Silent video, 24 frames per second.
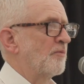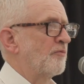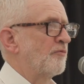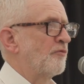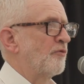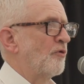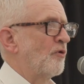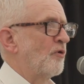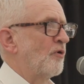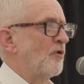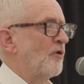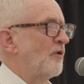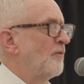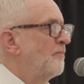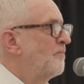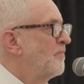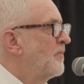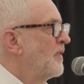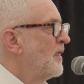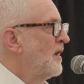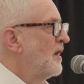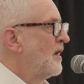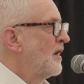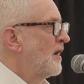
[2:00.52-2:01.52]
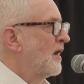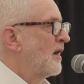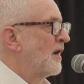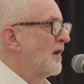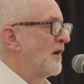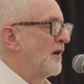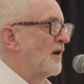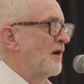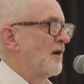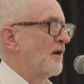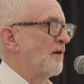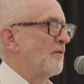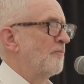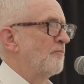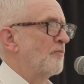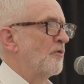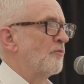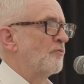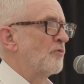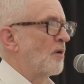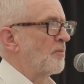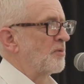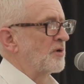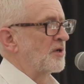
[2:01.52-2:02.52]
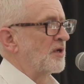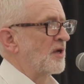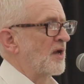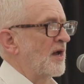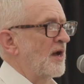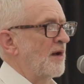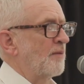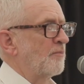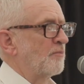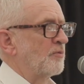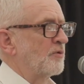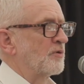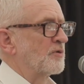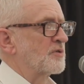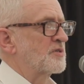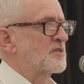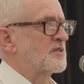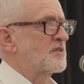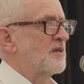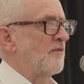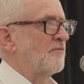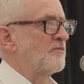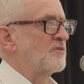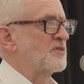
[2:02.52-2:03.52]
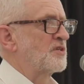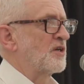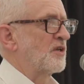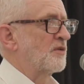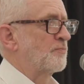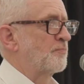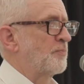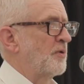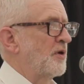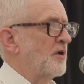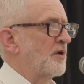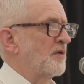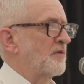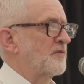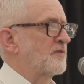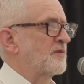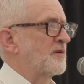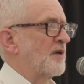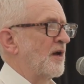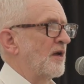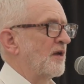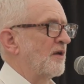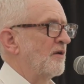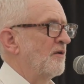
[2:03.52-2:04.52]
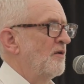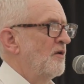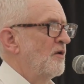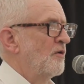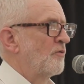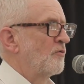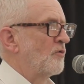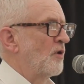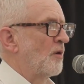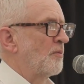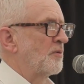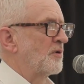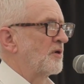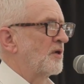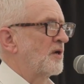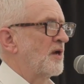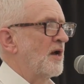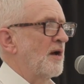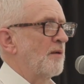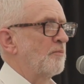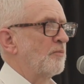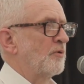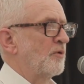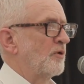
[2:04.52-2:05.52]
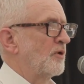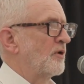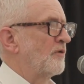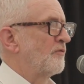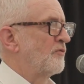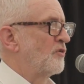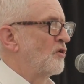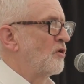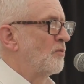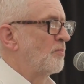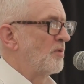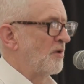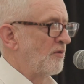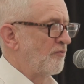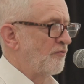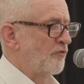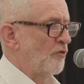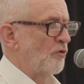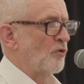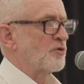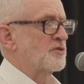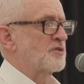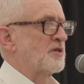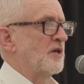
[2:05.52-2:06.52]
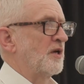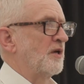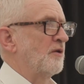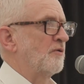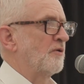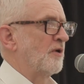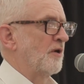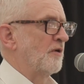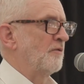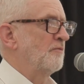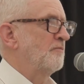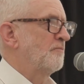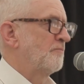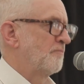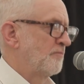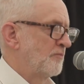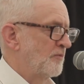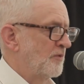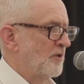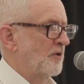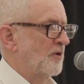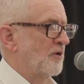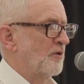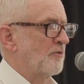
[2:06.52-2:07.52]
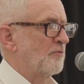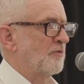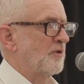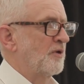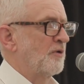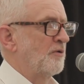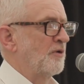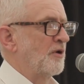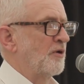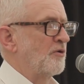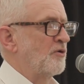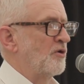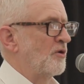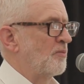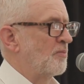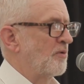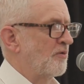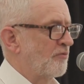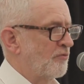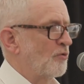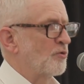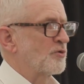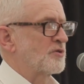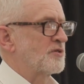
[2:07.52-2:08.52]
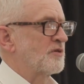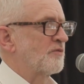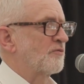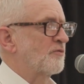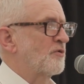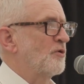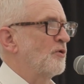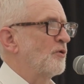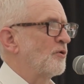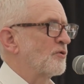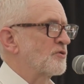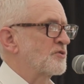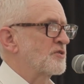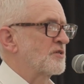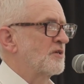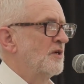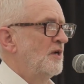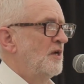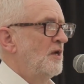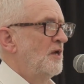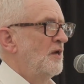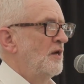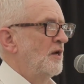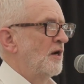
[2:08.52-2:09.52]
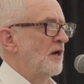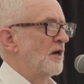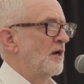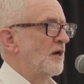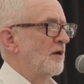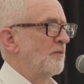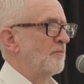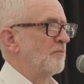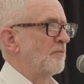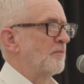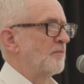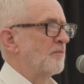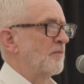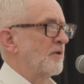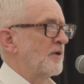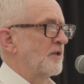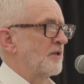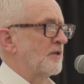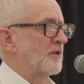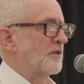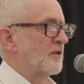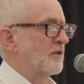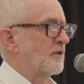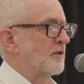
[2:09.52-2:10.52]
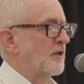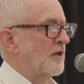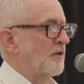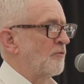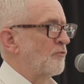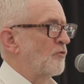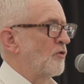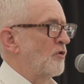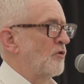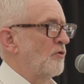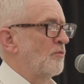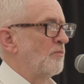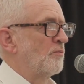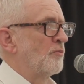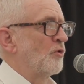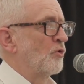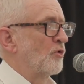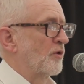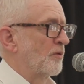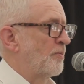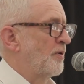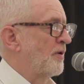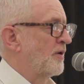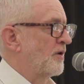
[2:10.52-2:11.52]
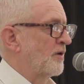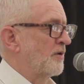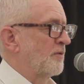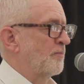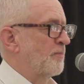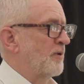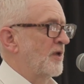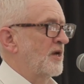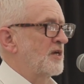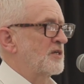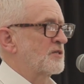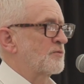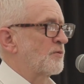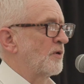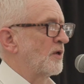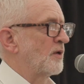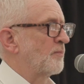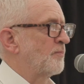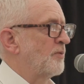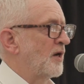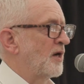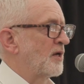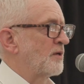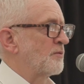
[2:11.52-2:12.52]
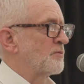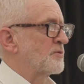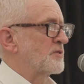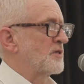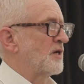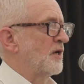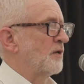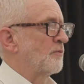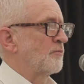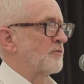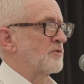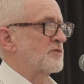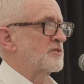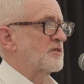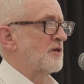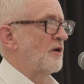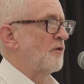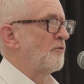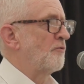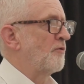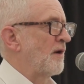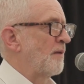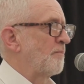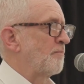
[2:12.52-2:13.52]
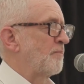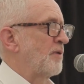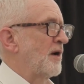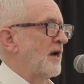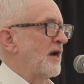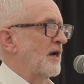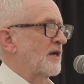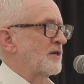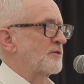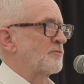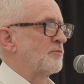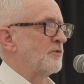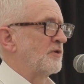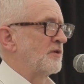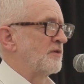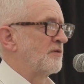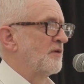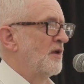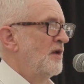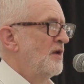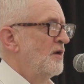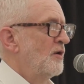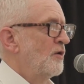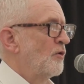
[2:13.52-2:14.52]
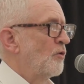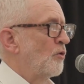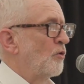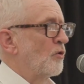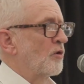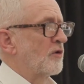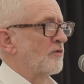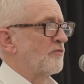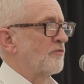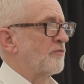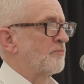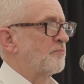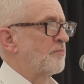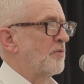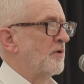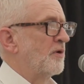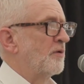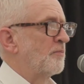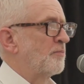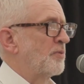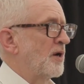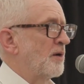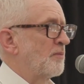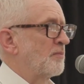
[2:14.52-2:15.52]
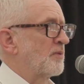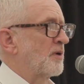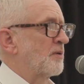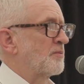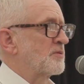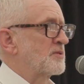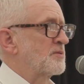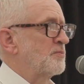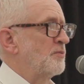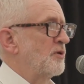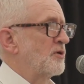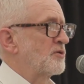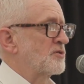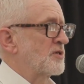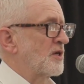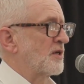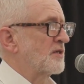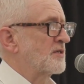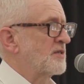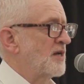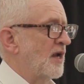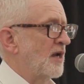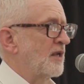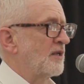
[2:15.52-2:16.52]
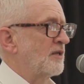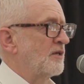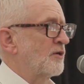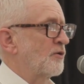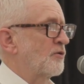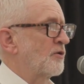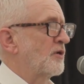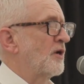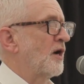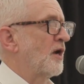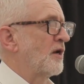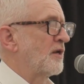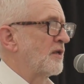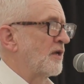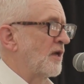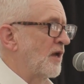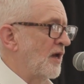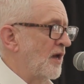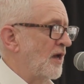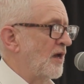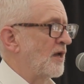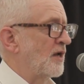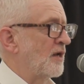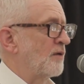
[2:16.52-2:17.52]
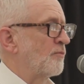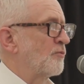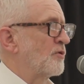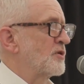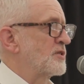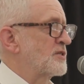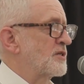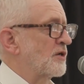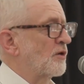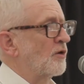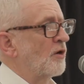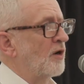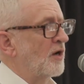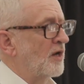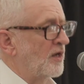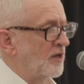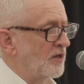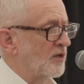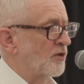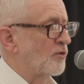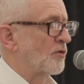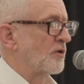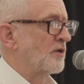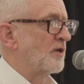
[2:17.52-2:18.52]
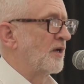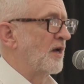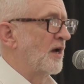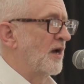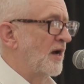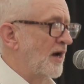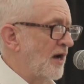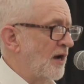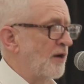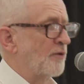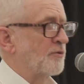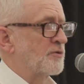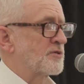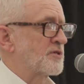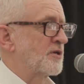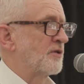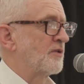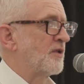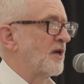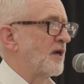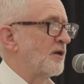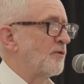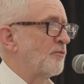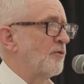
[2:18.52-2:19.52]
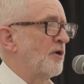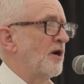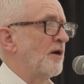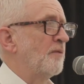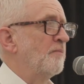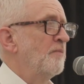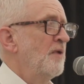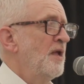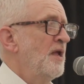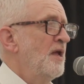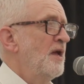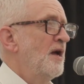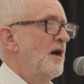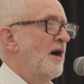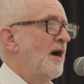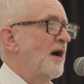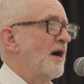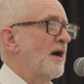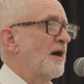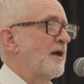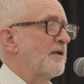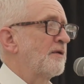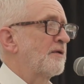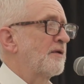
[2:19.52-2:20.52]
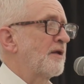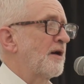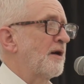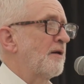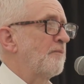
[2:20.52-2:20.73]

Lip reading: for Robin Campbell's 70th birthday. Robin Campbell of UB40, you know UB40, of course. The room or the place where the party was held was so ram-packed with all of Birmingham's music talent, you could hardly get in, and once you got in, you couldn't get out, so there you were. And